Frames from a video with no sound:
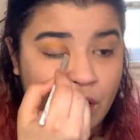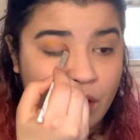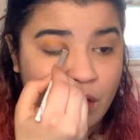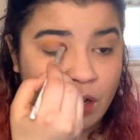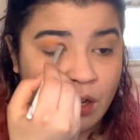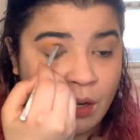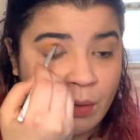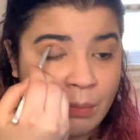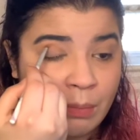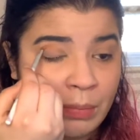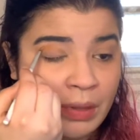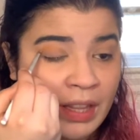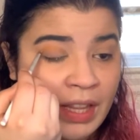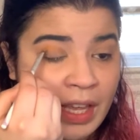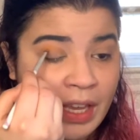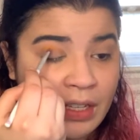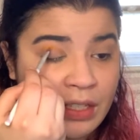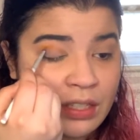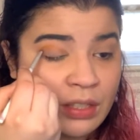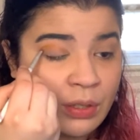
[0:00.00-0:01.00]

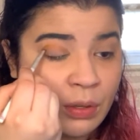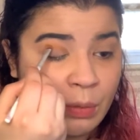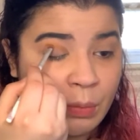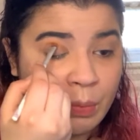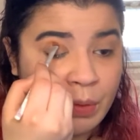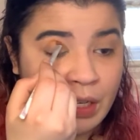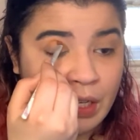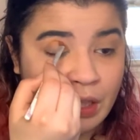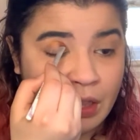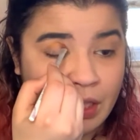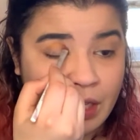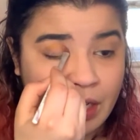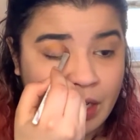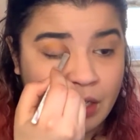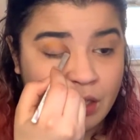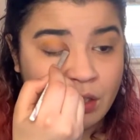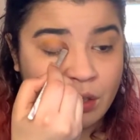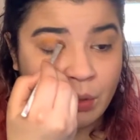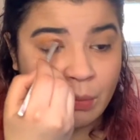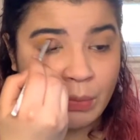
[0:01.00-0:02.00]
complex opening
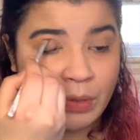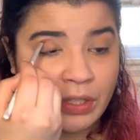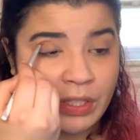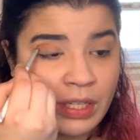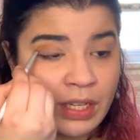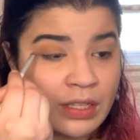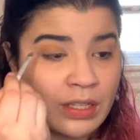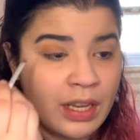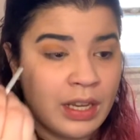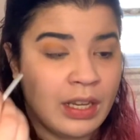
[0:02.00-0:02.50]
line so much as